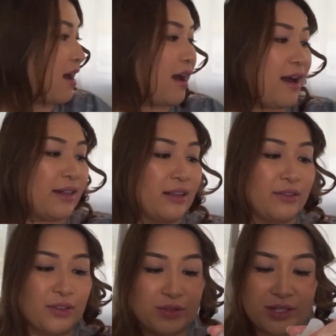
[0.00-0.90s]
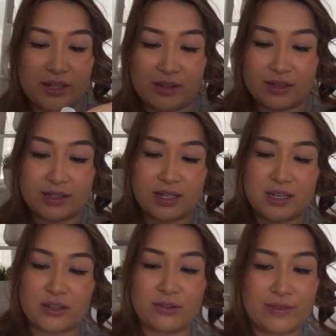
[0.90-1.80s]
I love using this
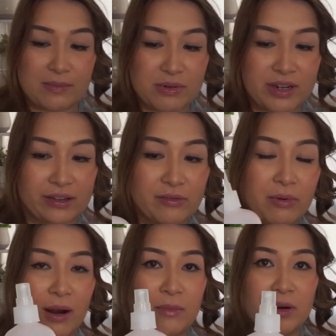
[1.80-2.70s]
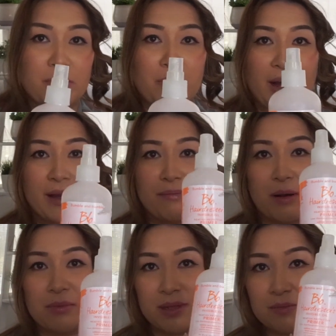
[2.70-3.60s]
Heat UV Protective Primer by
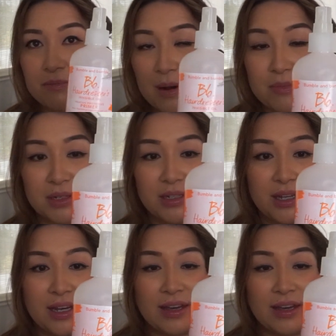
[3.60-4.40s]
Bumble.